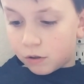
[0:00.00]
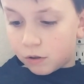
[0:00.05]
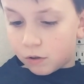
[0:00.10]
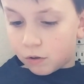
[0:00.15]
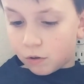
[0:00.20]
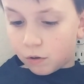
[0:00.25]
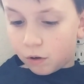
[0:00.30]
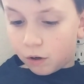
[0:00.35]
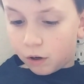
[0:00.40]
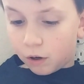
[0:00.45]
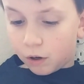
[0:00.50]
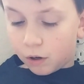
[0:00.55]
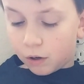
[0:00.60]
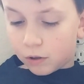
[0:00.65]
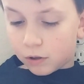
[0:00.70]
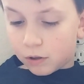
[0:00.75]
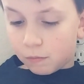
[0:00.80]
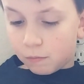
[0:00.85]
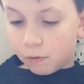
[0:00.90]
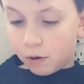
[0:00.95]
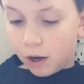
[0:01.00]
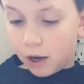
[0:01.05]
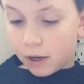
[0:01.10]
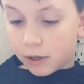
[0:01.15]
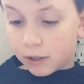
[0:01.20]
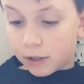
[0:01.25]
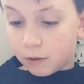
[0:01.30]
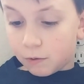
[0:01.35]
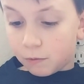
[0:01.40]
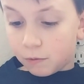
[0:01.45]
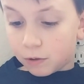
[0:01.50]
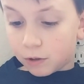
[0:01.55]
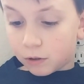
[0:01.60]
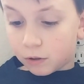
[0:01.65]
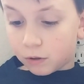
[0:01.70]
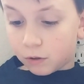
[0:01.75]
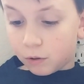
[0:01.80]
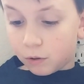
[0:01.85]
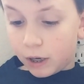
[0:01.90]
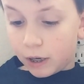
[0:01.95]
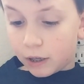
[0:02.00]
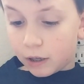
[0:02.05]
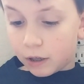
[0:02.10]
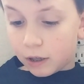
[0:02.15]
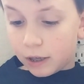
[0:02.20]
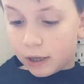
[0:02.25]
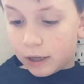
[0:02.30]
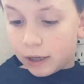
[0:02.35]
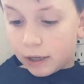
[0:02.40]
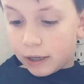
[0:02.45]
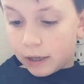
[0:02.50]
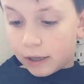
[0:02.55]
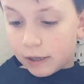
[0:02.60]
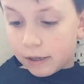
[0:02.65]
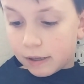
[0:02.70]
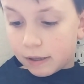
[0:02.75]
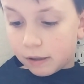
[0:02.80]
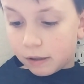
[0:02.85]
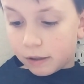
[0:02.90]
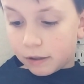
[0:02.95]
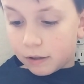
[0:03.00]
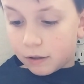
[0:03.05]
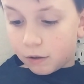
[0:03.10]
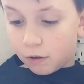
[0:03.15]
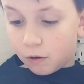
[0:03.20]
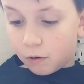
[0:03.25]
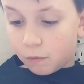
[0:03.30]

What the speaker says: to her surprise, it was quite easily to